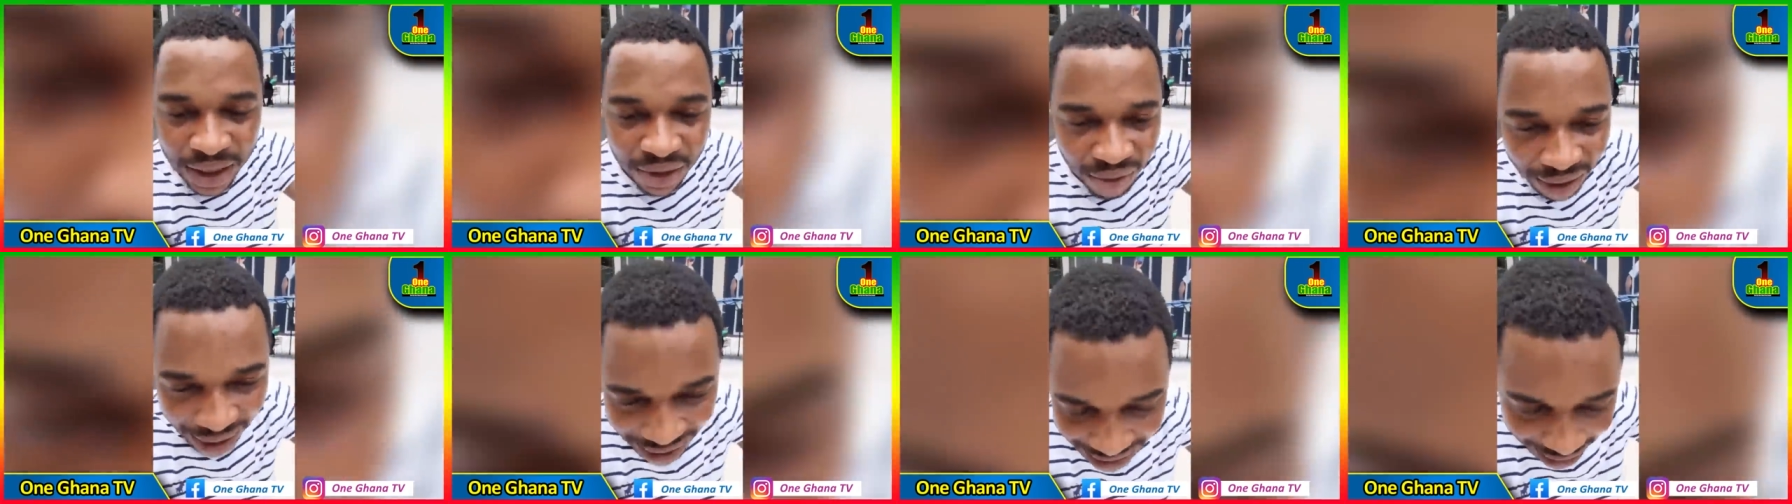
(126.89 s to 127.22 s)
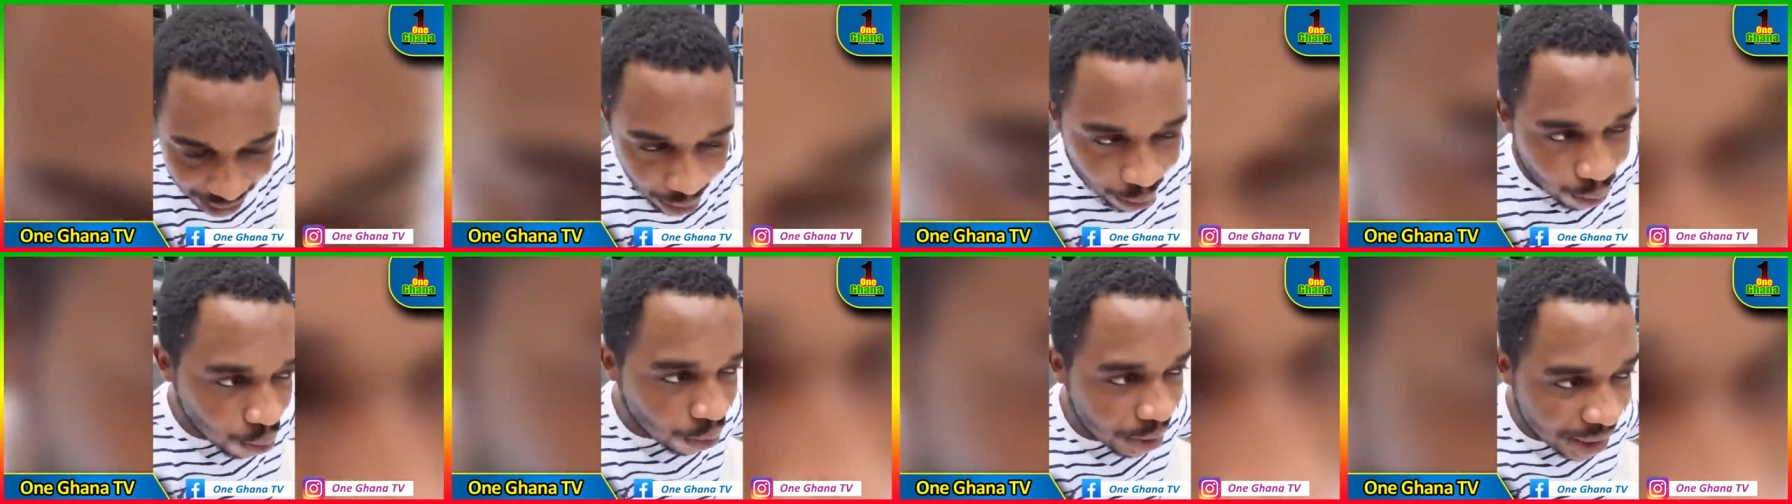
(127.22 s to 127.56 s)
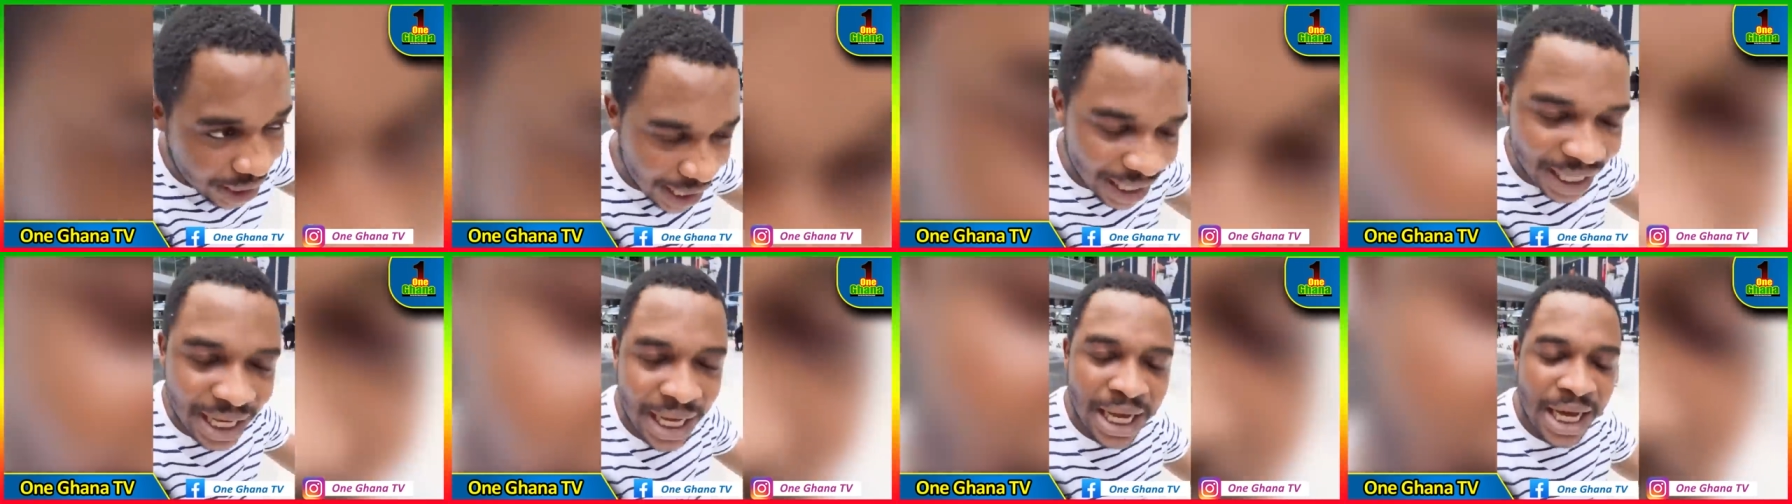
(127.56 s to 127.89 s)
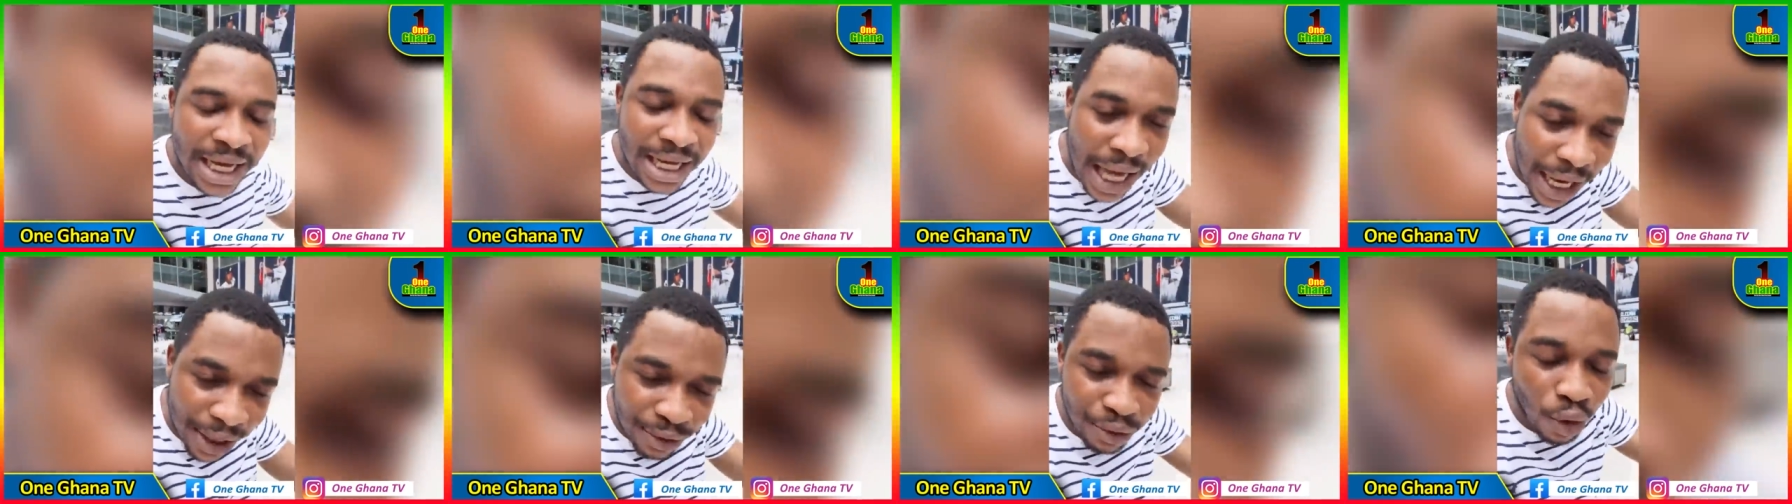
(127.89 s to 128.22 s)
Trazakune,
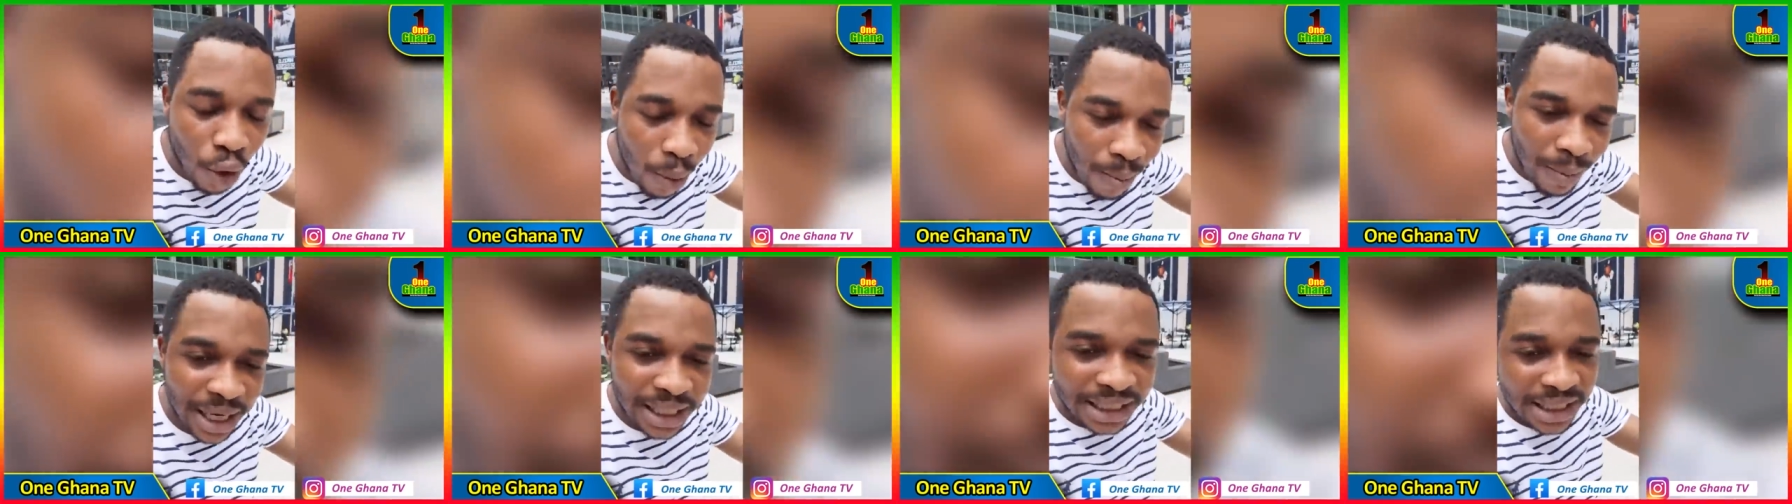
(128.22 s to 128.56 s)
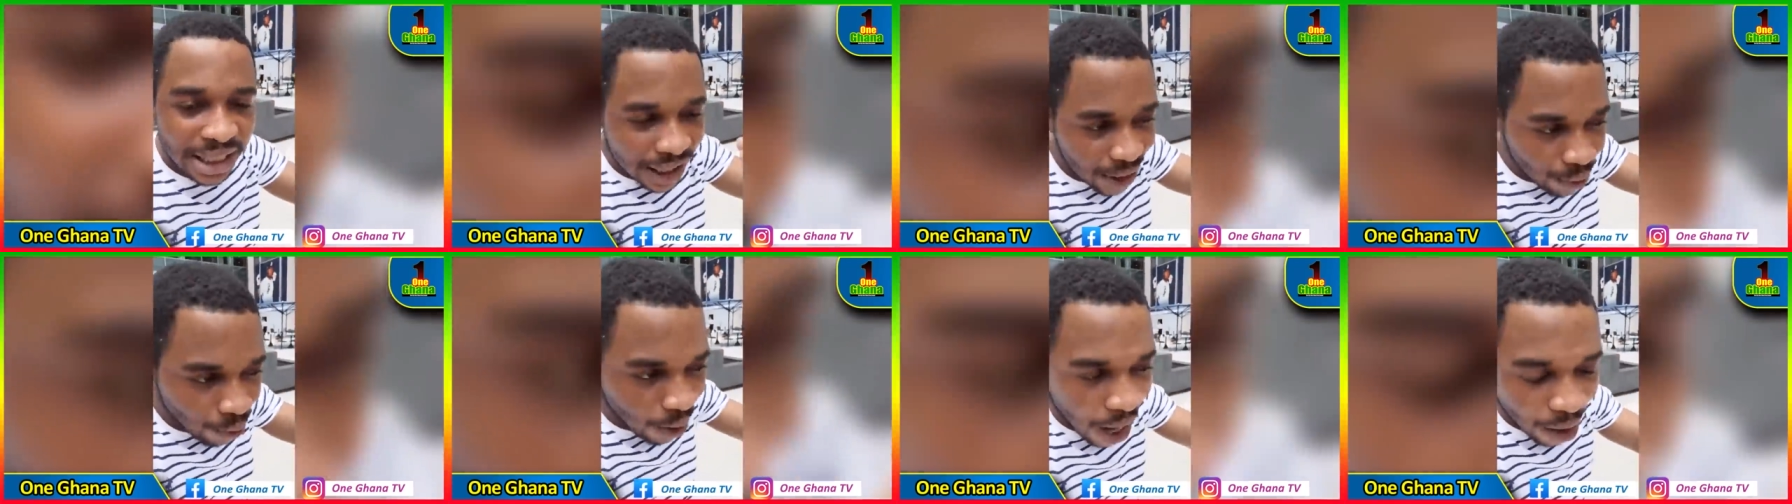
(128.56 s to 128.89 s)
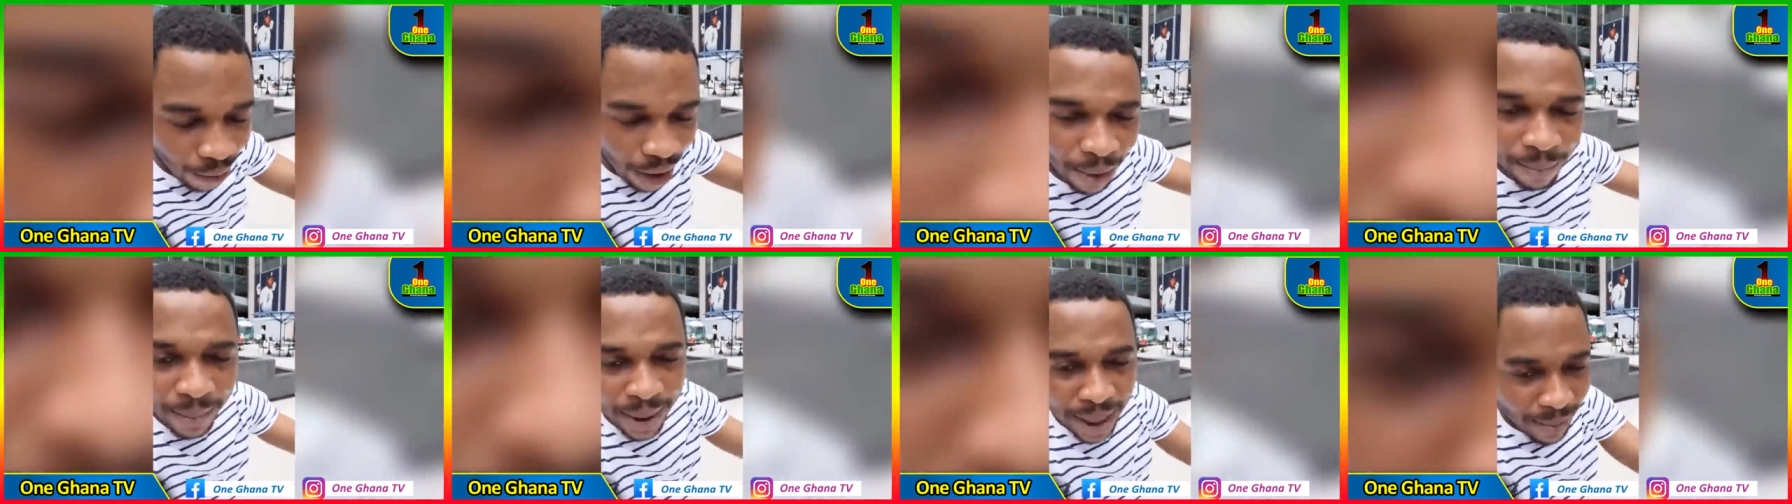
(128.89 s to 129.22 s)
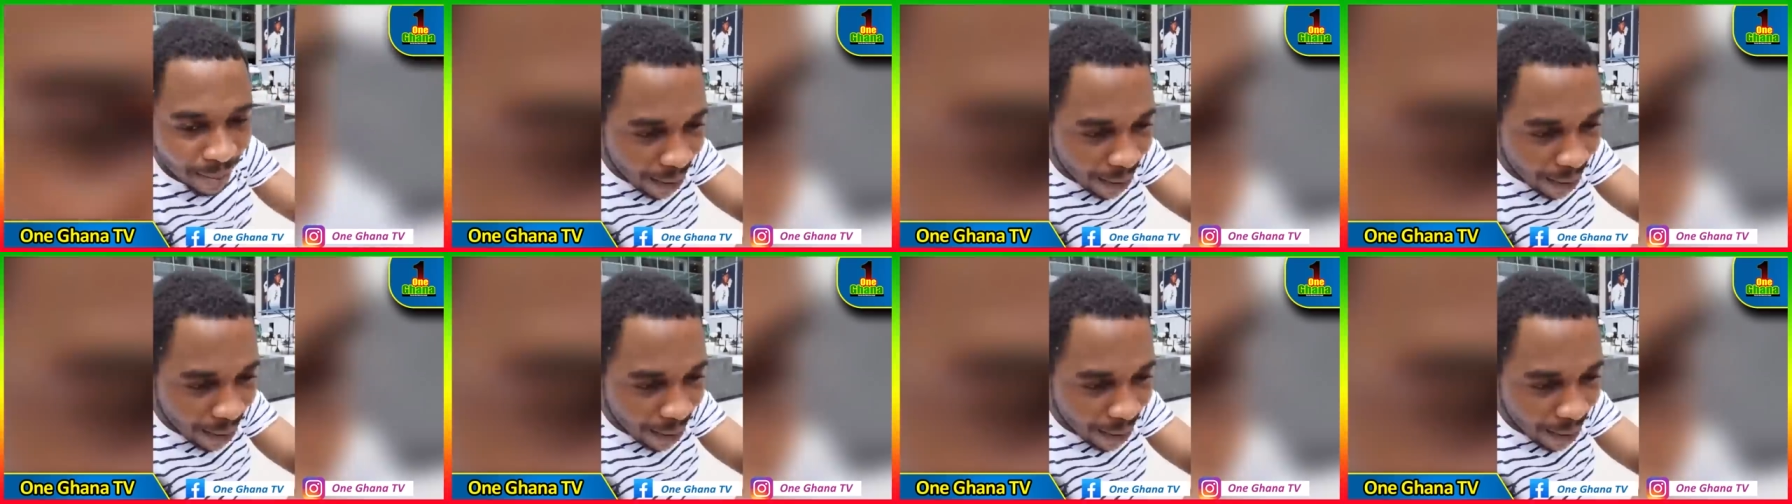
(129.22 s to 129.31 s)
Cantonment, and one may